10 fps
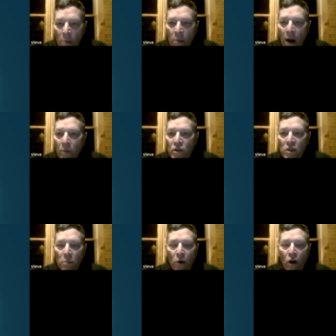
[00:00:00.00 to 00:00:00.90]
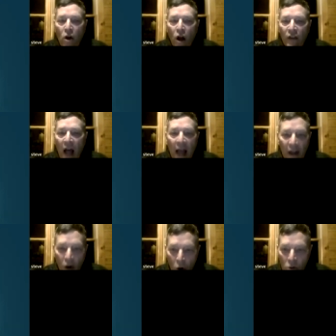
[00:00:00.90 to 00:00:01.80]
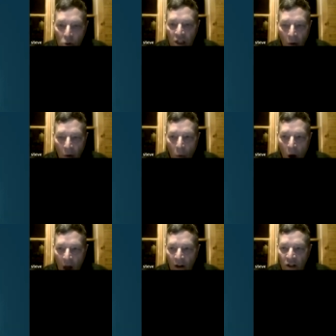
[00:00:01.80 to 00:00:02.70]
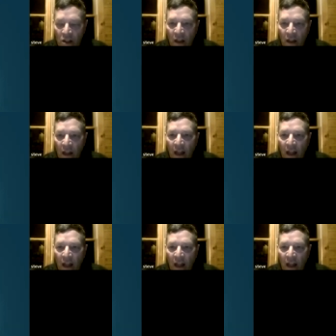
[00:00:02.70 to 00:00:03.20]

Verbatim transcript: published a book called Idaho Secret Waters,